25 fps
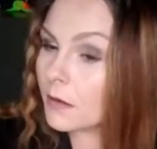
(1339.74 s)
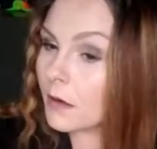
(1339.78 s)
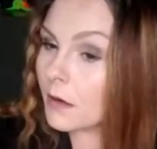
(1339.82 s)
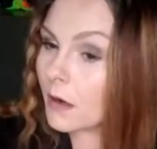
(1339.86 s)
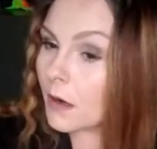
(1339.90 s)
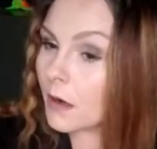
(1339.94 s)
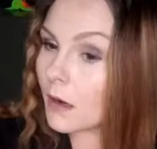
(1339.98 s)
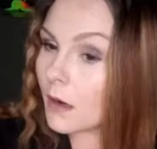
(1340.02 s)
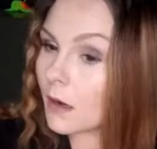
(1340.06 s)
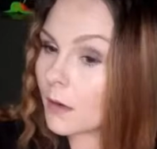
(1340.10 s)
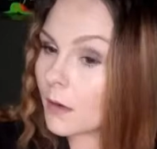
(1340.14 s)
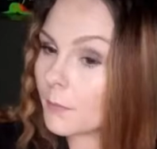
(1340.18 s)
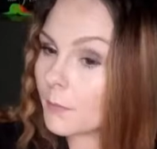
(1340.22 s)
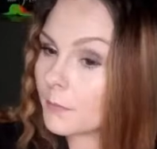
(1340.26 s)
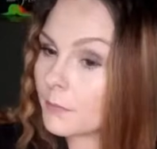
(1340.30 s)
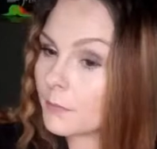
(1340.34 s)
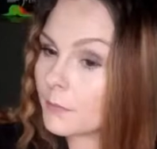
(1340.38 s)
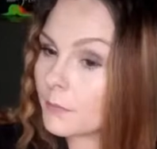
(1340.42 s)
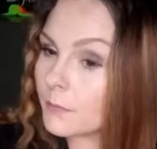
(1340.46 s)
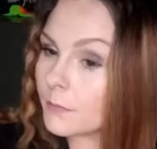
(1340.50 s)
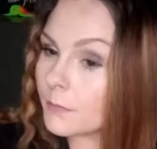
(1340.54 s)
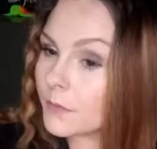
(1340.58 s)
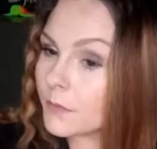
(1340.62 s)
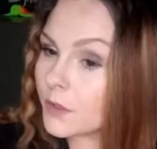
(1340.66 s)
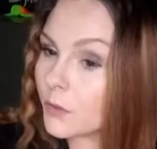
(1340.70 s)

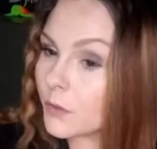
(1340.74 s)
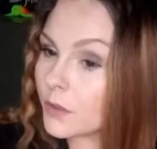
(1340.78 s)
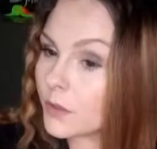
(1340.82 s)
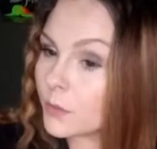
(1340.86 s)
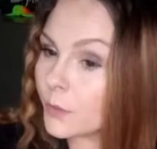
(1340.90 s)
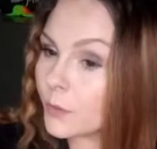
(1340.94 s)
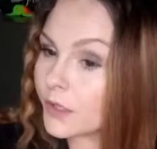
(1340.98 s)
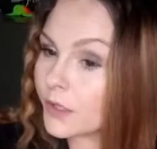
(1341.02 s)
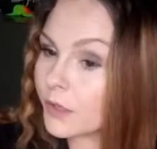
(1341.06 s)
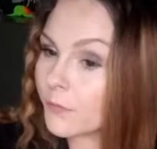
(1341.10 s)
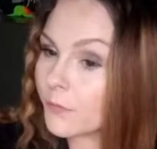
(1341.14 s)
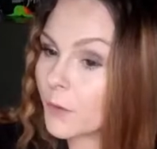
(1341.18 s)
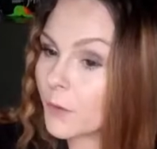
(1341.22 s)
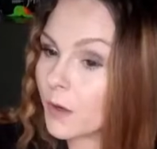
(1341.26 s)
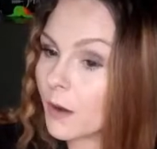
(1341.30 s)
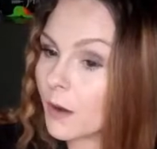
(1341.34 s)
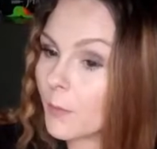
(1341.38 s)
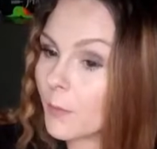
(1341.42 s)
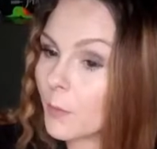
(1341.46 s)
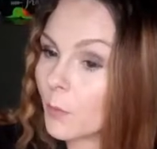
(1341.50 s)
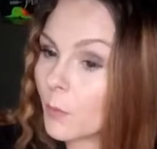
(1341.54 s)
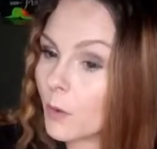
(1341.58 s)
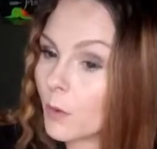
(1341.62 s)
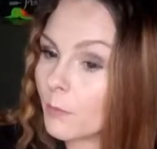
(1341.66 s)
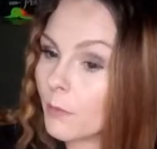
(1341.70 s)
So it's winter for a
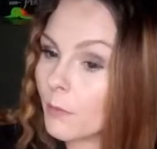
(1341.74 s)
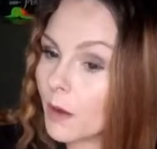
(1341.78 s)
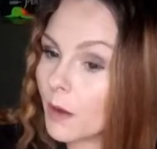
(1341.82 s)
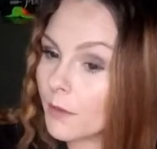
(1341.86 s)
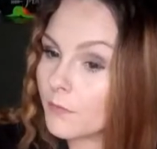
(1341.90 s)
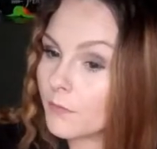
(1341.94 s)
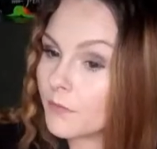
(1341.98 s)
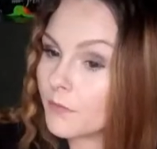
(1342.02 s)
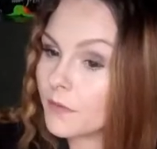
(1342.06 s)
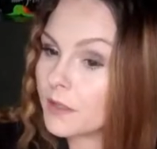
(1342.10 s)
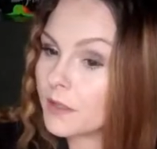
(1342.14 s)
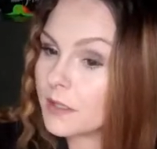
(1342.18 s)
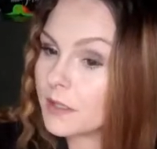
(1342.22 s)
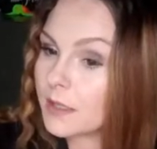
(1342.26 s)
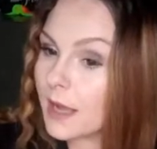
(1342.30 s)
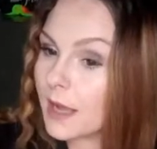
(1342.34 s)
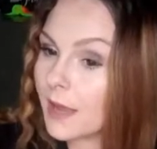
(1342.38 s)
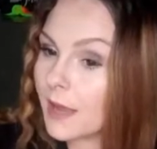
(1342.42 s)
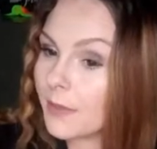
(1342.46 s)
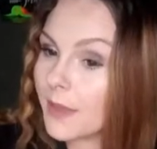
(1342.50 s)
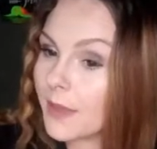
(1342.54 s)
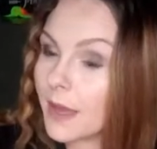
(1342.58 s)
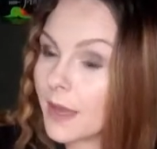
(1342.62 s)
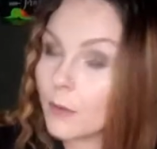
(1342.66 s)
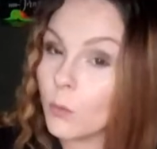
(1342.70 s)
couple more months,
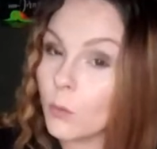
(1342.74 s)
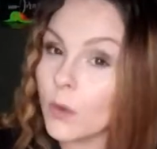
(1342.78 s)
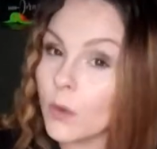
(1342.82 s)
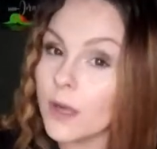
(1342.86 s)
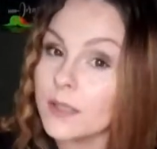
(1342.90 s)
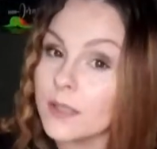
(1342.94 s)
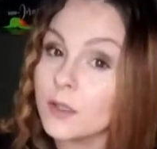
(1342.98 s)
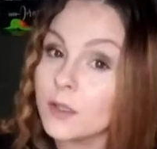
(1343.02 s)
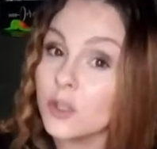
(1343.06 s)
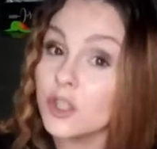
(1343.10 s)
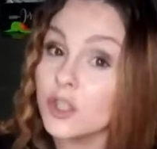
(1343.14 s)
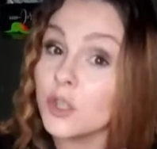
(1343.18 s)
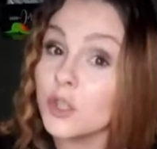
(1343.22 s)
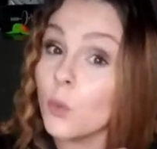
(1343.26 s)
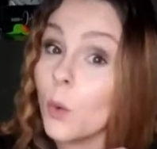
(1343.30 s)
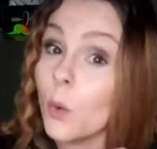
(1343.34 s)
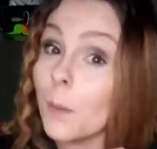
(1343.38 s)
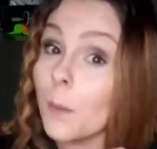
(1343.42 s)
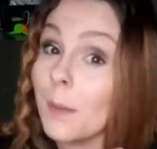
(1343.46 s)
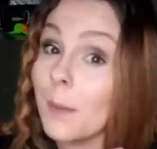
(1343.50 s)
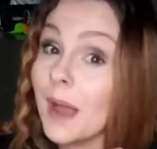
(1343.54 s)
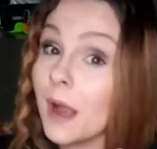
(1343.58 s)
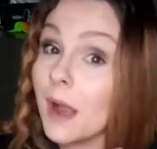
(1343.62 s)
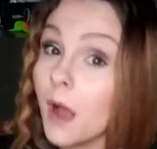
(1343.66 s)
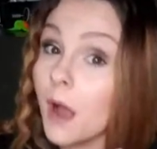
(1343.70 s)
and then when it starts to warm
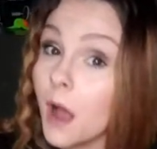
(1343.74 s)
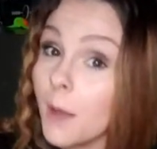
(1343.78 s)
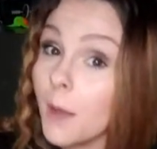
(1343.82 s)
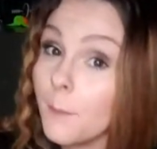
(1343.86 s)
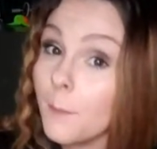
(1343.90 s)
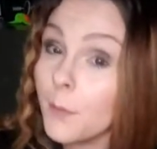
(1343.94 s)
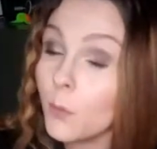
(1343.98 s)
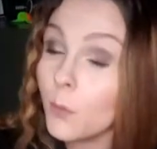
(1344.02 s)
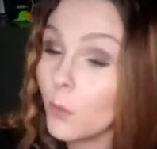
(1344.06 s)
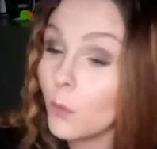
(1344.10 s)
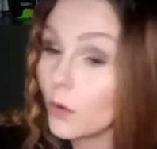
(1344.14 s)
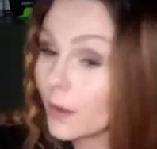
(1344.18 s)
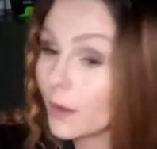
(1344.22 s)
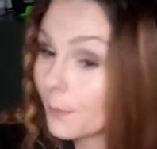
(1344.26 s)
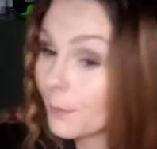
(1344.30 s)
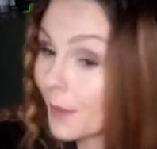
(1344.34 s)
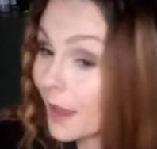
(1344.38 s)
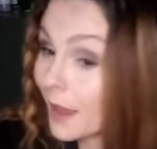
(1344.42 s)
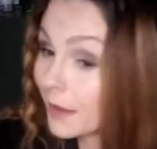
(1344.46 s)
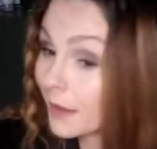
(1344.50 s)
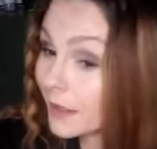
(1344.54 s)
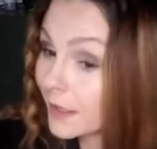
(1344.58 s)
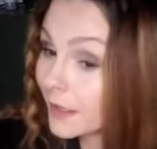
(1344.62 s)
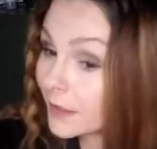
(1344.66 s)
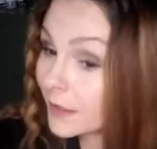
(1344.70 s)
back up, we'll get
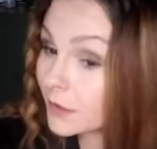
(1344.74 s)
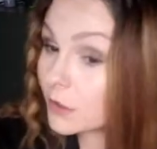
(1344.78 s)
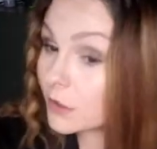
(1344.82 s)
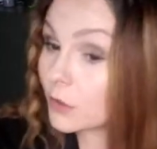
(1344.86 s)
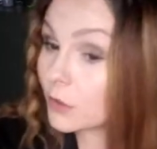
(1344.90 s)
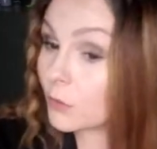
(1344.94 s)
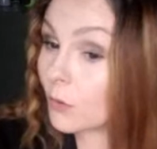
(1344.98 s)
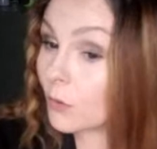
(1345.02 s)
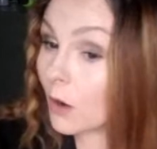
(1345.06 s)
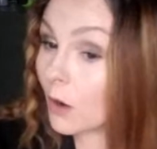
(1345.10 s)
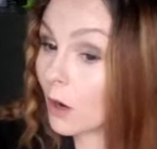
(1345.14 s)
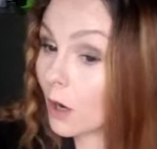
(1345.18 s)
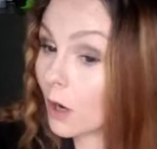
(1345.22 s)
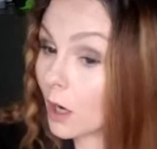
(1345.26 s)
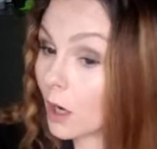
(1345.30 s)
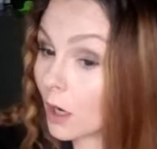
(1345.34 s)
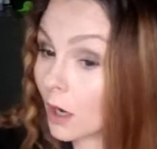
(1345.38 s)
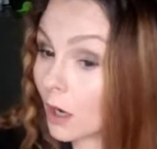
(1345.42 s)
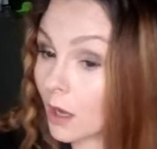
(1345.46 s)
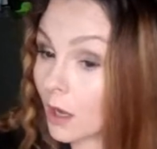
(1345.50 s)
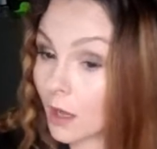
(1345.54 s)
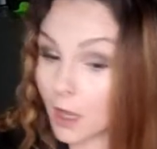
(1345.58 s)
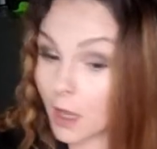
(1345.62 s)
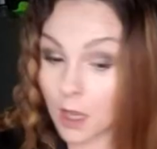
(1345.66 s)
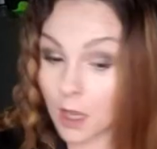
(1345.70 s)
back into
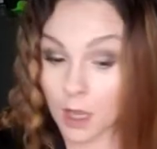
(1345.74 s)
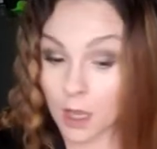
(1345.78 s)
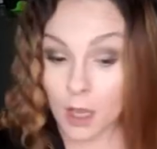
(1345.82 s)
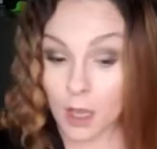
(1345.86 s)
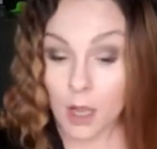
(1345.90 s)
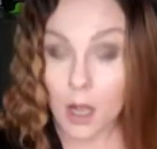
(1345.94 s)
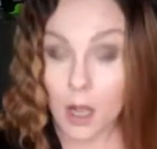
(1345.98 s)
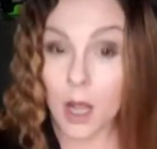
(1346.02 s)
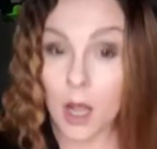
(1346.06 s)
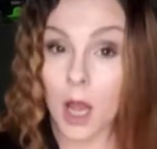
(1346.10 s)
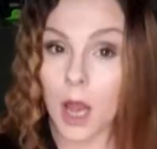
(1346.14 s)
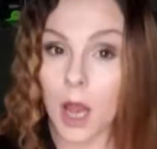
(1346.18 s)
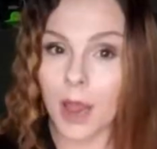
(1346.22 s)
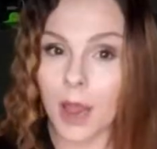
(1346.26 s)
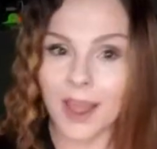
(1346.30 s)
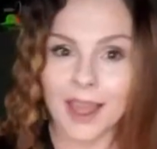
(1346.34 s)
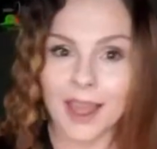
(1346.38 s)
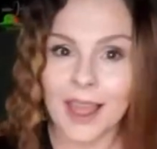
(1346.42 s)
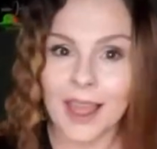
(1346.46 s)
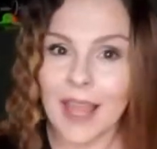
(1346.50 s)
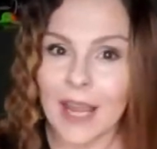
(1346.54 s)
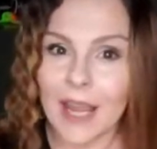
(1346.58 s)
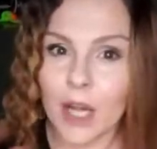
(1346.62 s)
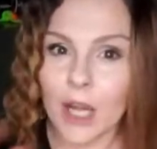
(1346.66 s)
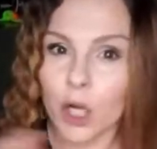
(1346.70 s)
our
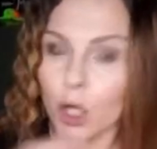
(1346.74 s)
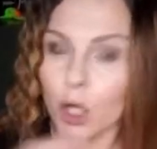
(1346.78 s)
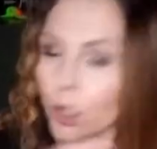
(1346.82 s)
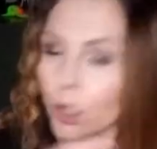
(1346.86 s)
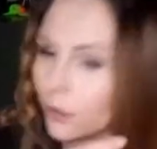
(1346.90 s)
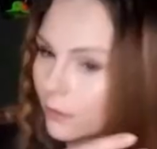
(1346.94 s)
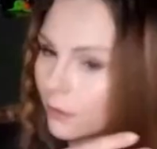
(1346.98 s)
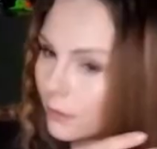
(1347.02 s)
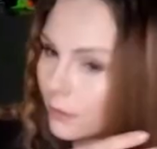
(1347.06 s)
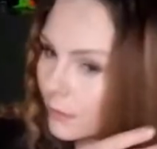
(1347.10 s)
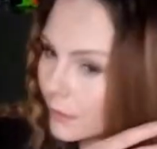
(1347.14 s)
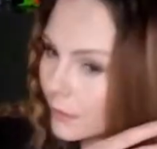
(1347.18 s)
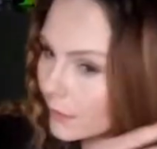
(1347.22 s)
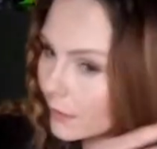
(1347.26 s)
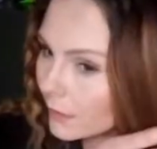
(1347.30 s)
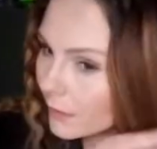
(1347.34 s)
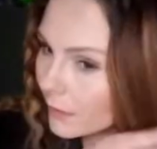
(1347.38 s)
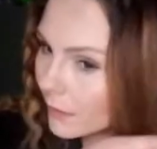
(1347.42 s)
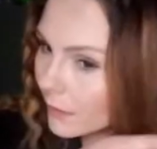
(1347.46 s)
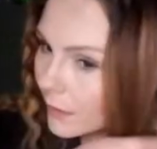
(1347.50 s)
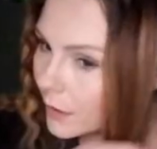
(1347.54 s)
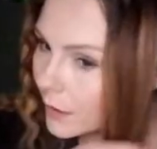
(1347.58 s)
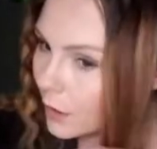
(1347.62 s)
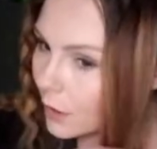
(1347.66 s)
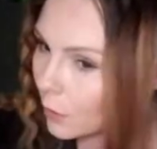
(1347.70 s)
later,
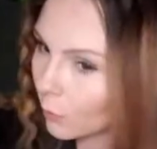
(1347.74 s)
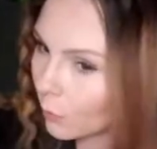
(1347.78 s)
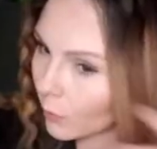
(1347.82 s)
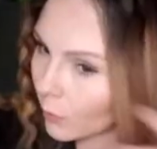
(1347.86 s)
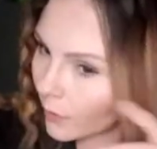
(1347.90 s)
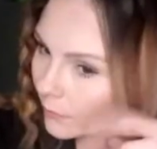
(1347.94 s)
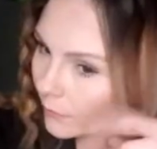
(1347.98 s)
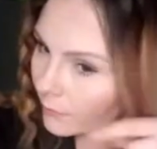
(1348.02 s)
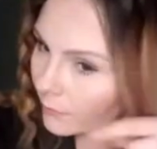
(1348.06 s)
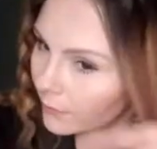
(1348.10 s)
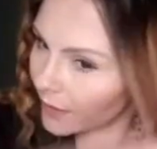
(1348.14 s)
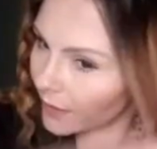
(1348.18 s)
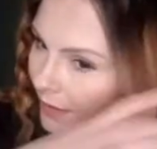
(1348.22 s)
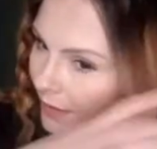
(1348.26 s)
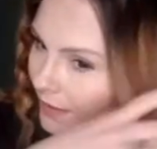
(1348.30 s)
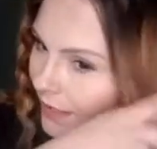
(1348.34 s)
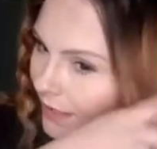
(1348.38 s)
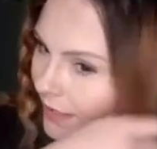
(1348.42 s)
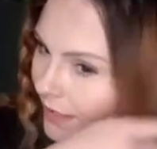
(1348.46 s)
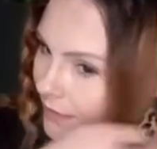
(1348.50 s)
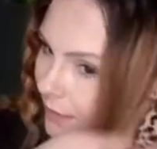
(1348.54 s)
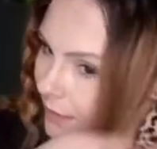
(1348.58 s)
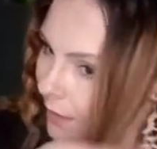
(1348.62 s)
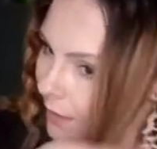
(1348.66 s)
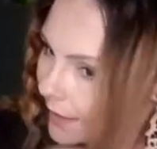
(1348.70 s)
where it
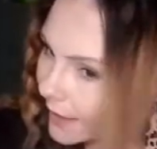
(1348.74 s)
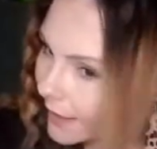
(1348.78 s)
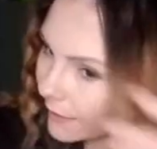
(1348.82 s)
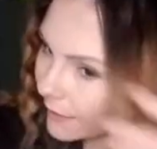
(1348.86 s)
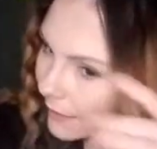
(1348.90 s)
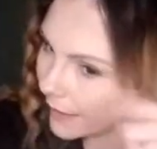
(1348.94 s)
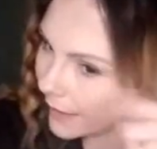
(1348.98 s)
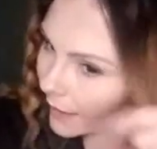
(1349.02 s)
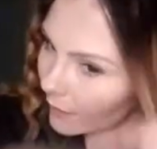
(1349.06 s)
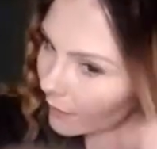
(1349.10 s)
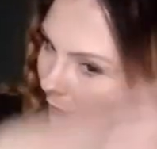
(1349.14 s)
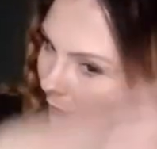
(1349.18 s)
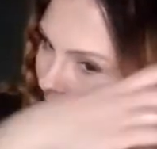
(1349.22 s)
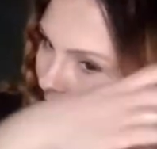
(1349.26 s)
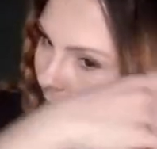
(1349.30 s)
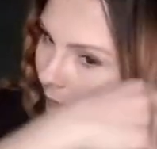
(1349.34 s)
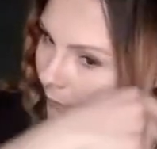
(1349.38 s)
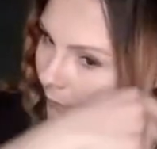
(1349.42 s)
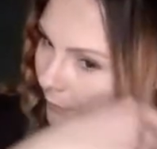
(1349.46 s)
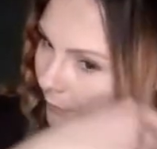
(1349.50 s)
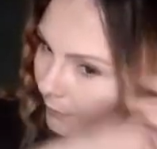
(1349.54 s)
stays light later.